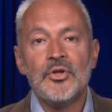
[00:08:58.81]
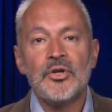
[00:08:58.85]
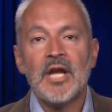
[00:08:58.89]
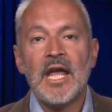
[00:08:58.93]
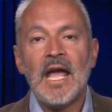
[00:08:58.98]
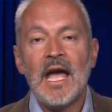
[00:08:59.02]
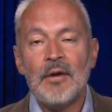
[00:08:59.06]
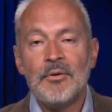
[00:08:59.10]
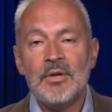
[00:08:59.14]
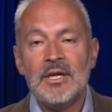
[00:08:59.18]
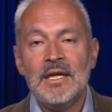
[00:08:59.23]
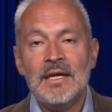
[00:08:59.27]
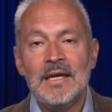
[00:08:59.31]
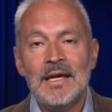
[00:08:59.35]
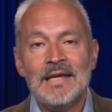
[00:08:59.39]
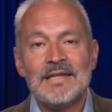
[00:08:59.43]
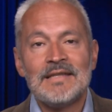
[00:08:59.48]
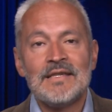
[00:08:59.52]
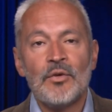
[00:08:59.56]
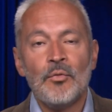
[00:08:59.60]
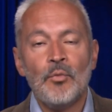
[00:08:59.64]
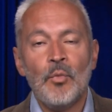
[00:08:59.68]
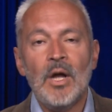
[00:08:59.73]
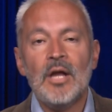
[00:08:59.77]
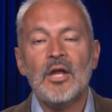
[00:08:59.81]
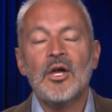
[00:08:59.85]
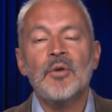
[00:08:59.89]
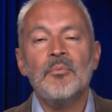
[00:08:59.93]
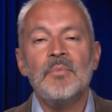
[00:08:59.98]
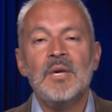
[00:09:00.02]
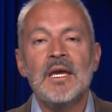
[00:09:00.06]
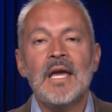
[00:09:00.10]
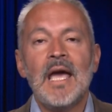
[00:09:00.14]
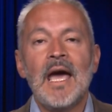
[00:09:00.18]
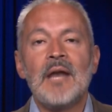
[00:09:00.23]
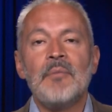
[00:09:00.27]
County is a
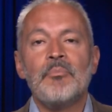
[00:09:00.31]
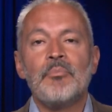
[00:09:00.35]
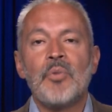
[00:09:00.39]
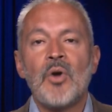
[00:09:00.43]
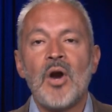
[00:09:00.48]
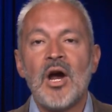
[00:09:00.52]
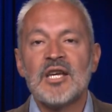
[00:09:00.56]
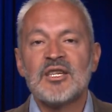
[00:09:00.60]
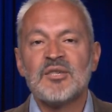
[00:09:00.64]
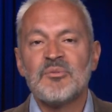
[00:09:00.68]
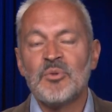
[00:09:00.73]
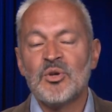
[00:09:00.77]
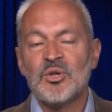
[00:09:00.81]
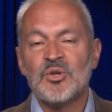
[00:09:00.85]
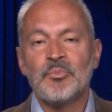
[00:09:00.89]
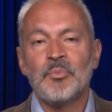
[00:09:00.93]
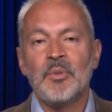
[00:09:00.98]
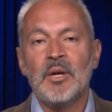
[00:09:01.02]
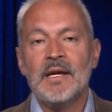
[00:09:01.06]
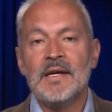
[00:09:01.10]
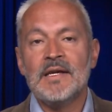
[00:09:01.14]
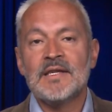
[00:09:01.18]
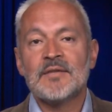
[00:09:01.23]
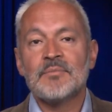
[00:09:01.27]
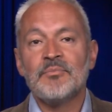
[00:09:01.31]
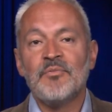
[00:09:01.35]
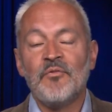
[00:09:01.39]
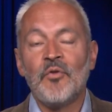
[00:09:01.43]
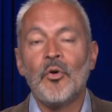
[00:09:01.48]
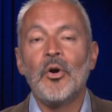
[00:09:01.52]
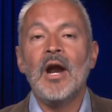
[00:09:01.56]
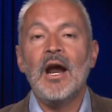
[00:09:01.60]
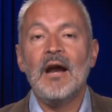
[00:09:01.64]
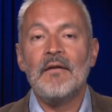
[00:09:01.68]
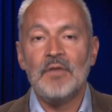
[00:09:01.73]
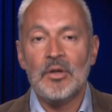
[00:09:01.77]
welcoming and prosperous place
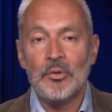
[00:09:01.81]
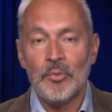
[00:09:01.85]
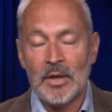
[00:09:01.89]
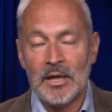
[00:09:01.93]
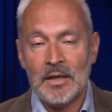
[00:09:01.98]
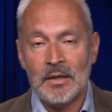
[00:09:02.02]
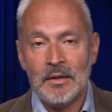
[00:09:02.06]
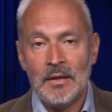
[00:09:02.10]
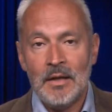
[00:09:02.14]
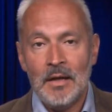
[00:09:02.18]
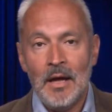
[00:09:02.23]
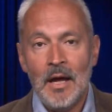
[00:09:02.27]
for everyone.